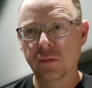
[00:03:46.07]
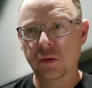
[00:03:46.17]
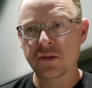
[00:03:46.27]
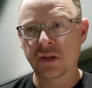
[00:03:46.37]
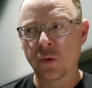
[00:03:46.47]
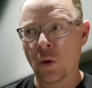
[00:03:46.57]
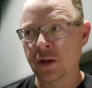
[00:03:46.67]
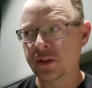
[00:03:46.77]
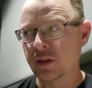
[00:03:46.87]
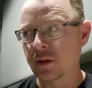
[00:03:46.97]
Is it
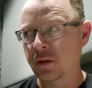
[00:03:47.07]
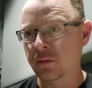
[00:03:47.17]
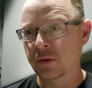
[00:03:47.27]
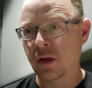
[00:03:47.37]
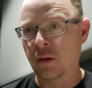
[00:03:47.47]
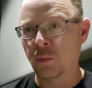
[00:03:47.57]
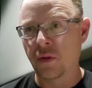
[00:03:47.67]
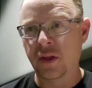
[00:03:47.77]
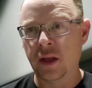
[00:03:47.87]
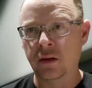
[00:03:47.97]
going to come
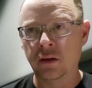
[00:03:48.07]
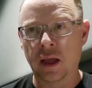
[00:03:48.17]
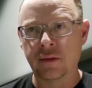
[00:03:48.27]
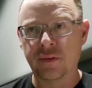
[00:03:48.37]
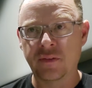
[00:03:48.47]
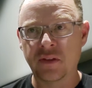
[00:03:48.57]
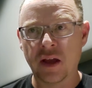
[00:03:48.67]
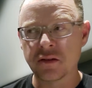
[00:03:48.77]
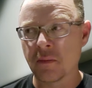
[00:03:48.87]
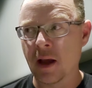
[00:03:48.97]
within like
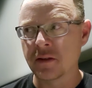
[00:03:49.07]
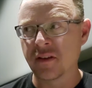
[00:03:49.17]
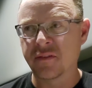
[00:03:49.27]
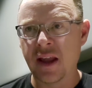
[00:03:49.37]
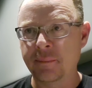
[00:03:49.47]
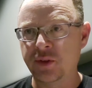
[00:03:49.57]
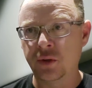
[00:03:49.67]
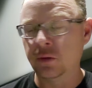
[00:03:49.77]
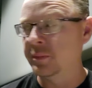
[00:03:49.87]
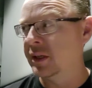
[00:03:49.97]
50,000 miles of
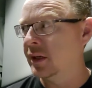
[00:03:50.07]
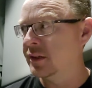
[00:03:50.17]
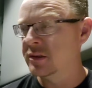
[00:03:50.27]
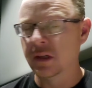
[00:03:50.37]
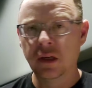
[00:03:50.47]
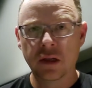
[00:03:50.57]
Neptune because